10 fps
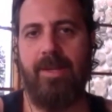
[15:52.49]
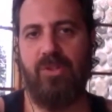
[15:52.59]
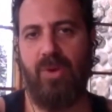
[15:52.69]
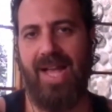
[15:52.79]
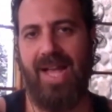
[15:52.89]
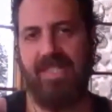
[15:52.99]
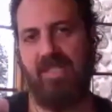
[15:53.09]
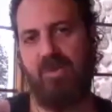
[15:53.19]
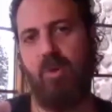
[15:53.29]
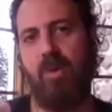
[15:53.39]
to
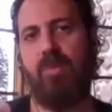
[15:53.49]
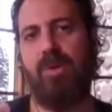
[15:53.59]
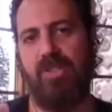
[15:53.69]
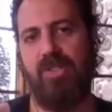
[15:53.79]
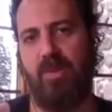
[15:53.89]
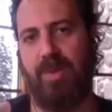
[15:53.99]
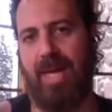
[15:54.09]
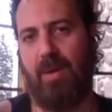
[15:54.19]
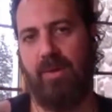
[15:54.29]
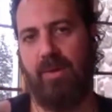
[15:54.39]
access more personal
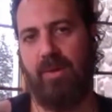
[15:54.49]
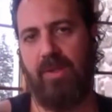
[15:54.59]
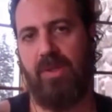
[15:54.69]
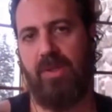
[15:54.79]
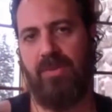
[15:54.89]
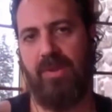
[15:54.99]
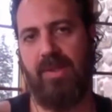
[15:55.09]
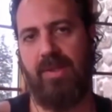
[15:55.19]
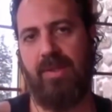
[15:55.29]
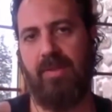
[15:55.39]
power, to live
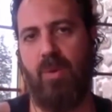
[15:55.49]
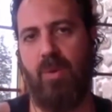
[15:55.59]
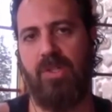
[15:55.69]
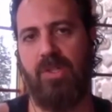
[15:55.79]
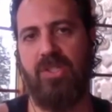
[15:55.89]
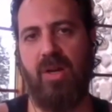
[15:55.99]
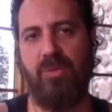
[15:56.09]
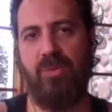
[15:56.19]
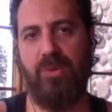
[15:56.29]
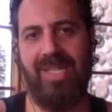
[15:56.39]
a more
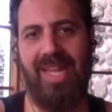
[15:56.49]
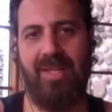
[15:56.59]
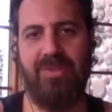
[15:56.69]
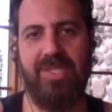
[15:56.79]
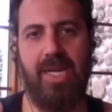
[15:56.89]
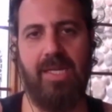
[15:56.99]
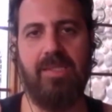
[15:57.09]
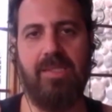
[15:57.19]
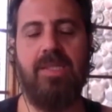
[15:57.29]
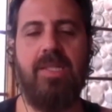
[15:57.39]
sovereign
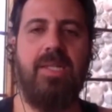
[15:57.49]
lifestyle.